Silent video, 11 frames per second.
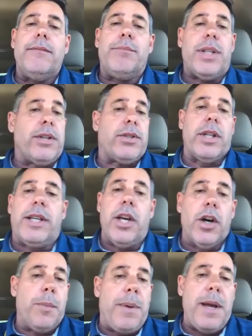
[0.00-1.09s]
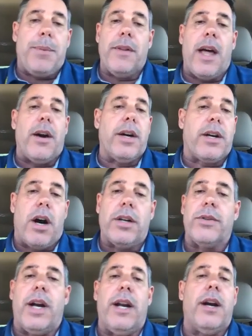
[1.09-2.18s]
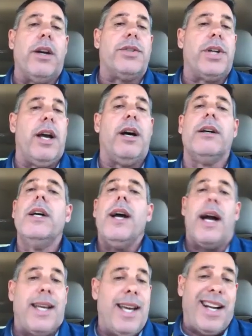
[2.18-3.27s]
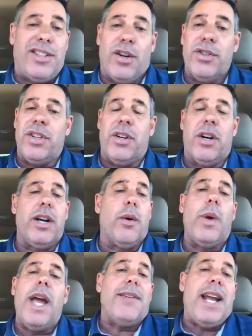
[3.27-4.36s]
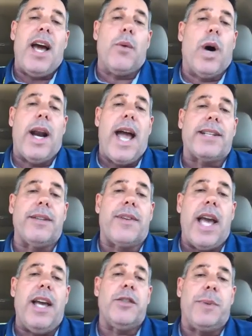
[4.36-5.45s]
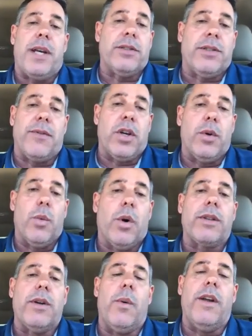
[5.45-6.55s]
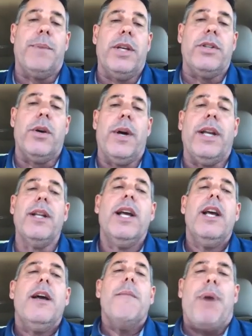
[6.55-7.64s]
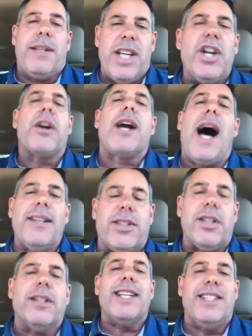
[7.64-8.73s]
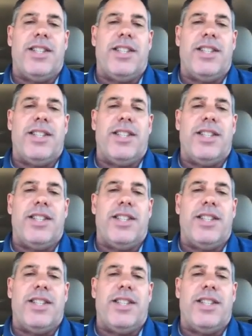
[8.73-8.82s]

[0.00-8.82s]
potentially kill people that are incarcerated in our jail. Again, I told you earlier, we haven't had one active case because of the good work that we've been doing. But then you're constantly